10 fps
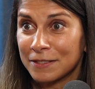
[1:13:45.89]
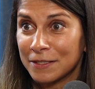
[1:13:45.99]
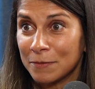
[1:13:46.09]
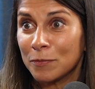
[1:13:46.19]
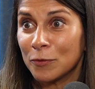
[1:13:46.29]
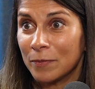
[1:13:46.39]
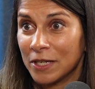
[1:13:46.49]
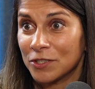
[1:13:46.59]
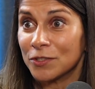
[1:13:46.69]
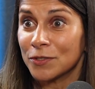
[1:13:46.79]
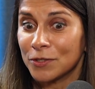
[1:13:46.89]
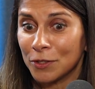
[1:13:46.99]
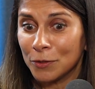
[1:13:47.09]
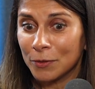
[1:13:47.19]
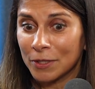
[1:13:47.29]
simple measures
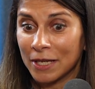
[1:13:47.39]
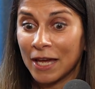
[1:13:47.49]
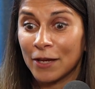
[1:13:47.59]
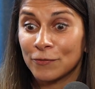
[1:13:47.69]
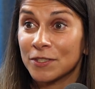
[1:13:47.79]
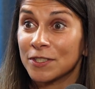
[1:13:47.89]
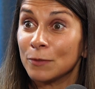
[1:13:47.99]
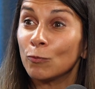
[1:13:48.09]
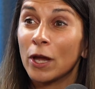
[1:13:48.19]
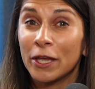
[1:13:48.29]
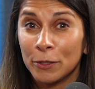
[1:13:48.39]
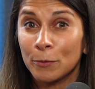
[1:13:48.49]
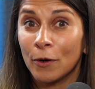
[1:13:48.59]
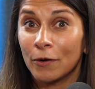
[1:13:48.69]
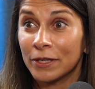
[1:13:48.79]
that you can have to see where
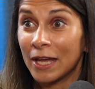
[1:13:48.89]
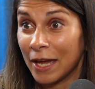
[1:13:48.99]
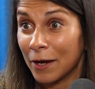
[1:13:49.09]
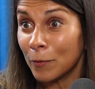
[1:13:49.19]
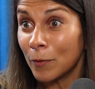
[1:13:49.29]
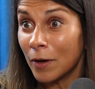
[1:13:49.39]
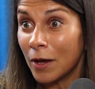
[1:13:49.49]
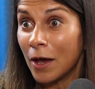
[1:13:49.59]
you are now.